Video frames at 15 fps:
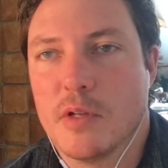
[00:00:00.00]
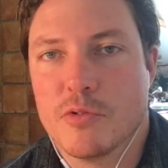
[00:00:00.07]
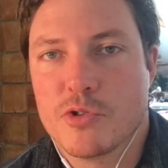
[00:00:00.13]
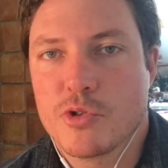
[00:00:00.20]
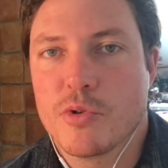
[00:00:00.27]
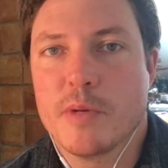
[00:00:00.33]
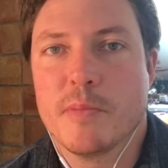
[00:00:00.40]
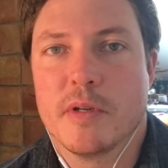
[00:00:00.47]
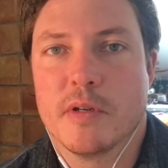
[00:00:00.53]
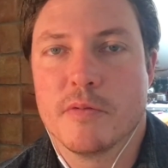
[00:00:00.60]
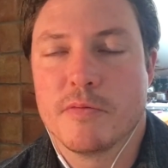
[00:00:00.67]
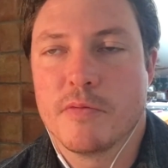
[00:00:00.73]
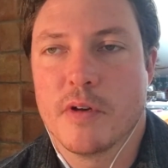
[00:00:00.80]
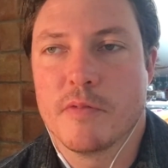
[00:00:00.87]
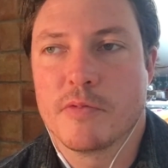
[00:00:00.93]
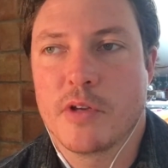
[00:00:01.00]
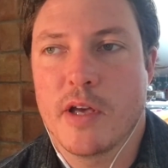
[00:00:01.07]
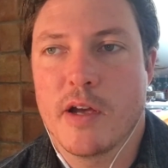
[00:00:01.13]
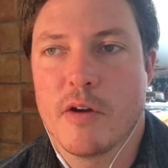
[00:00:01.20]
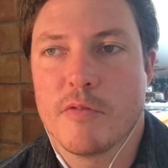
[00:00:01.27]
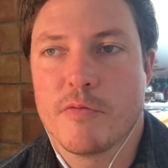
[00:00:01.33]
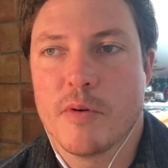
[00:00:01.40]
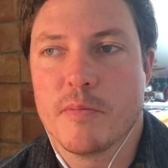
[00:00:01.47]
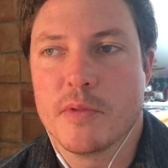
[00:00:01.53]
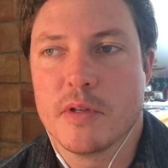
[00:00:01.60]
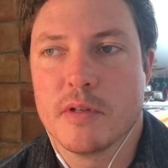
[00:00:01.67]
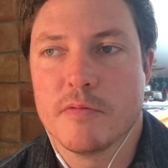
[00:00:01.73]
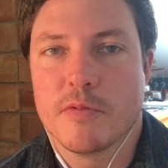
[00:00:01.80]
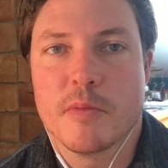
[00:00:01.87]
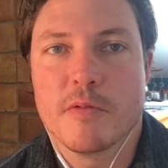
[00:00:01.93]
treatment of care from
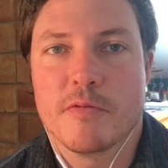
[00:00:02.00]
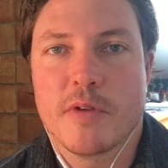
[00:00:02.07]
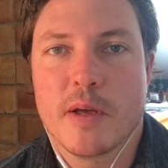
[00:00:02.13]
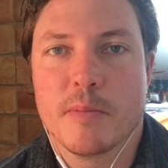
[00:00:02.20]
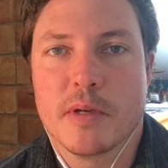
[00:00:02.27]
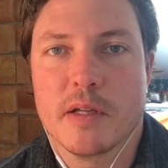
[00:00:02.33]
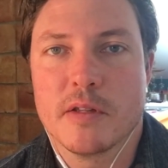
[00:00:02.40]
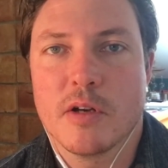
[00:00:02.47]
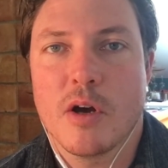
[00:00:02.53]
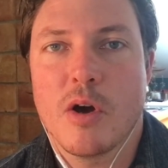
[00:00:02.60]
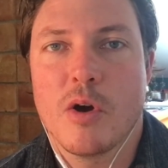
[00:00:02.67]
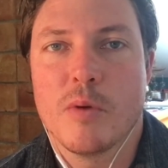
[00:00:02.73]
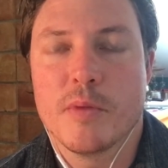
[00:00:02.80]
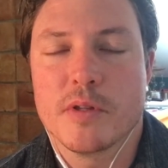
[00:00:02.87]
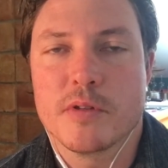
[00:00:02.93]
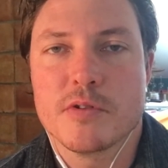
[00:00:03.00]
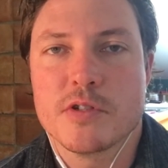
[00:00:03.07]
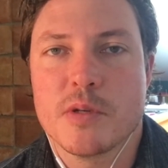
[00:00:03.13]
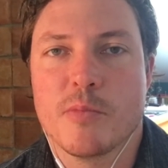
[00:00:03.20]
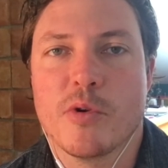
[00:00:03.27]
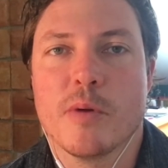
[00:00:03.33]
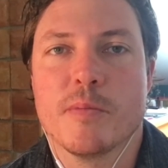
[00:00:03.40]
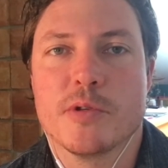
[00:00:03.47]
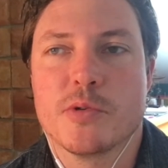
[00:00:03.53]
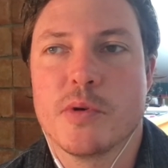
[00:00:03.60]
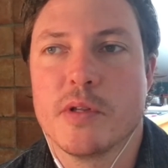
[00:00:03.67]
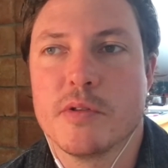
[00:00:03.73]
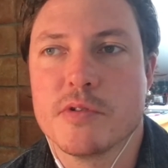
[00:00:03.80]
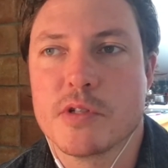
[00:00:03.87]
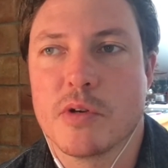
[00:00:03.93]
the family and the home. That there's somewhere in
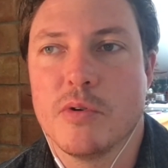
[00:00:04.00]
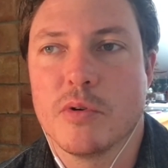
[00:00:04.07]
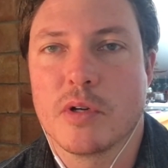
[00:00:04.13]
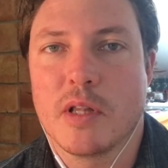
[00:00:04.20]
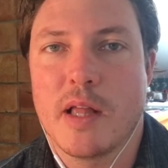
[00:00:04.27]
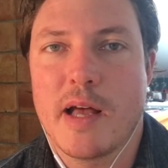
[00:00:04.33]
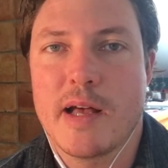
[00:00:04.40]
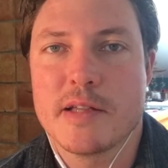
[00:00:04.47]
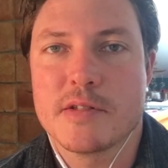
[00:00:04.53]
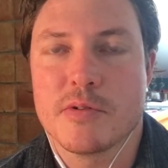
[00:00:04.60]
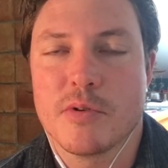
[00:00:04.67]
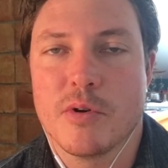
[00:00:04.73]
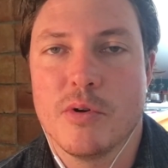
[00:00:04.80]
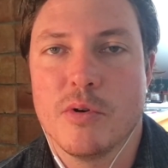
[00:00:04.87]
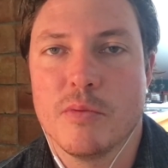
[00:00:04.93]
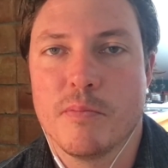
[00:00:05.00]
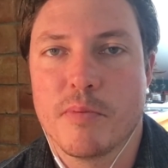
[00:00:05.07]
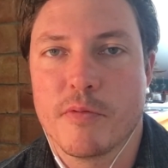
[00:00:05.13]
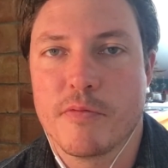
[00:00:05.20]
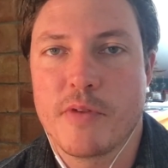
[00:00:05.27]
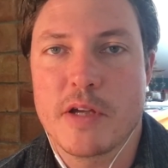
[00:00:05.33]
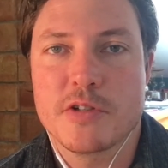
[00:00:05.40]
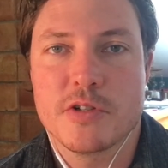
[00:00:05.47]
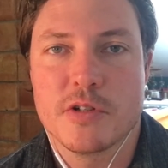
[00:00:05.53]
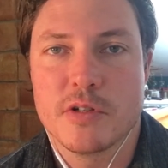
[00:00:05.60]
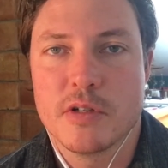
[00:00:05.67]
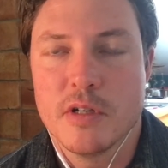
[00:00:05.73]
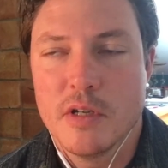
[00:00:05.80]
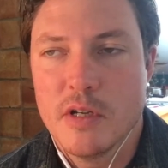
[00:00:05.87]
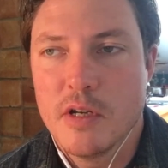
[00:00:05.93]
between. There's a whole class or a whole
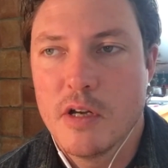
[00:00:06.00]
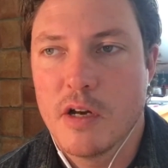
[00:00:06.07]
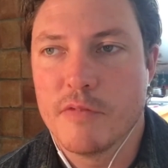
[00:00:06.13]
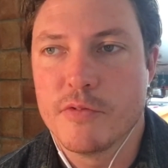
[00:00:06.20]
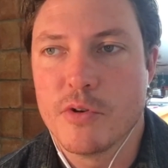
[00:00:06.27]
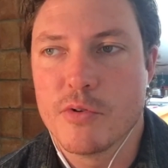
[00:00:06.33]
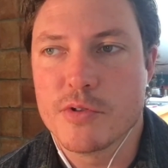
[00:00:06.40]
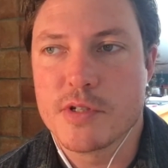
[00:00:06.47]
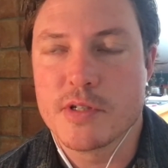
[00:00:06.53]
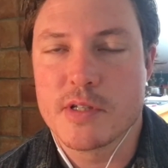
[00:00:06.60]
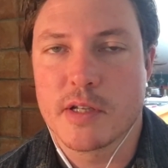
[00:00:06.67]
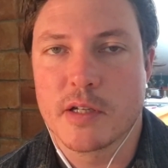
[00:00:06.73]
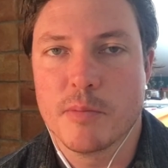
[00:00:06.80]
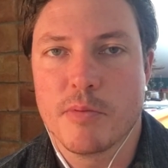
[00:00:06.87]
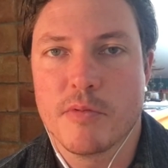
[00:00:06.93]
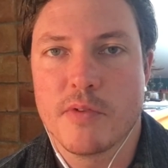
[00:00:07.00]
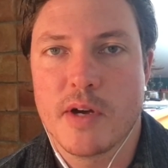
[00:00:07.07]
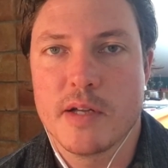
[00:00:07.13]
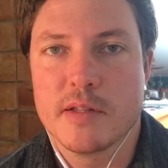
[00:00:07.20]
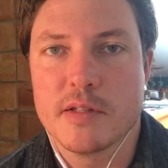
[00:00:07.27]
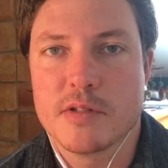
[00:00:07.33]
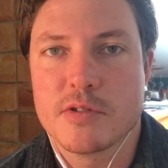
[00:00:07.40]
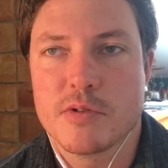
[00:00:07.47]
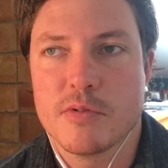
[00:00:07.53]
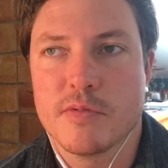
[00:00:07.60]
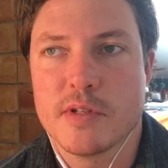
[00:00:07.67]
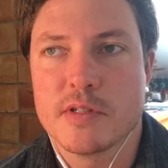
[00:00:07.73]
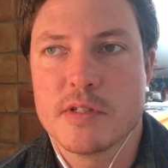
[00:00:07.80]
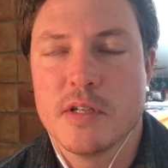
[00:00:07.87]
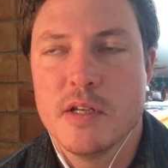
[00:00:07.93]
profession of nurses that could provide this
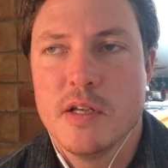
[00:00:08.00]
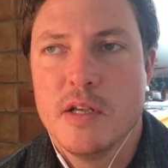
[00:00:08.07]
service.